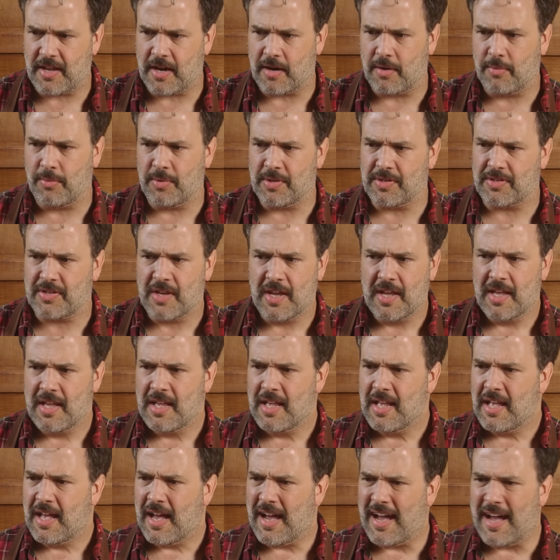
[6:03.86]
There was,
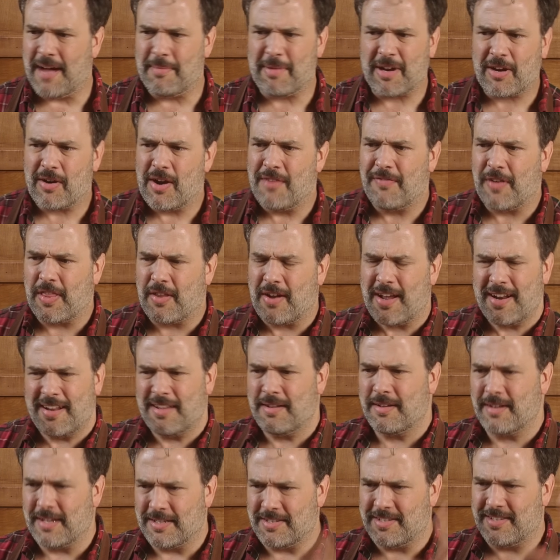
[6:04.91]
uh, my grandfather had
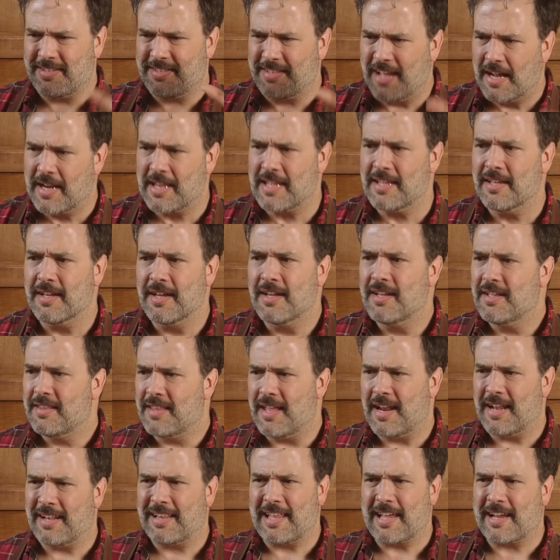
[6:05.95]
a, a study
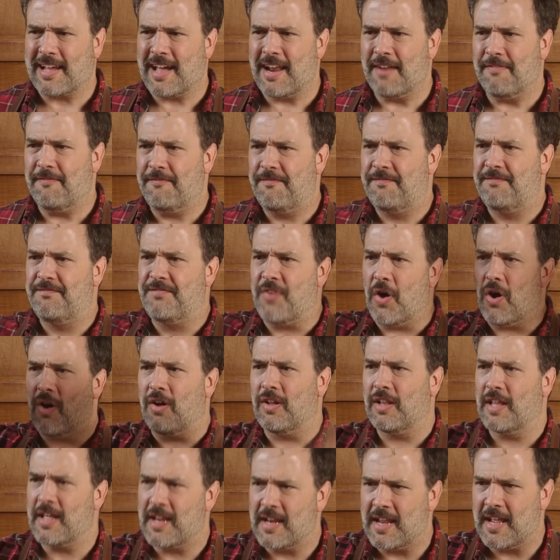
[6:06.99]
that had like kind of
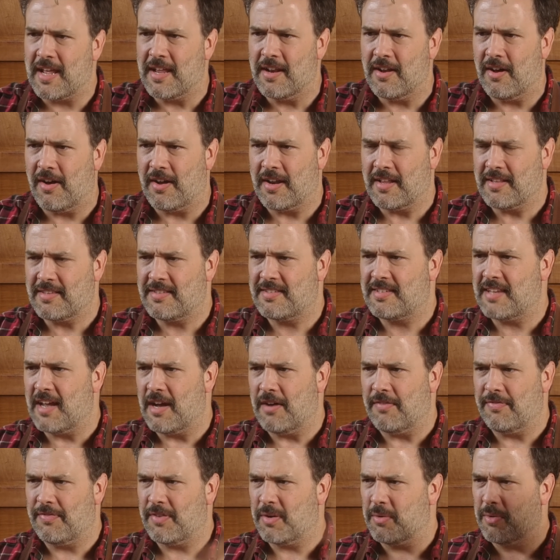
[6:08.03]
fallen in on
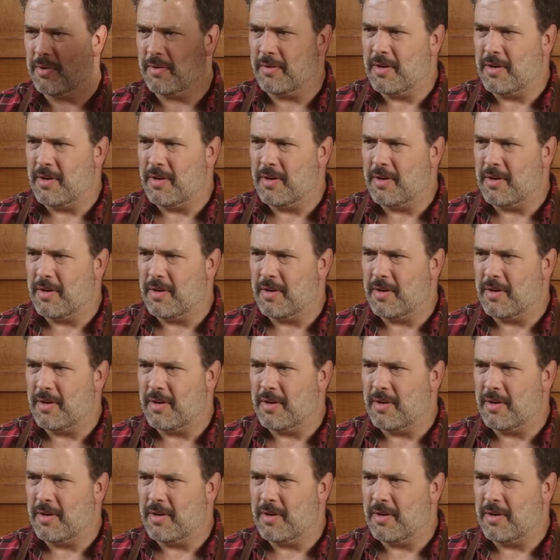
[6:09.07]
itself. There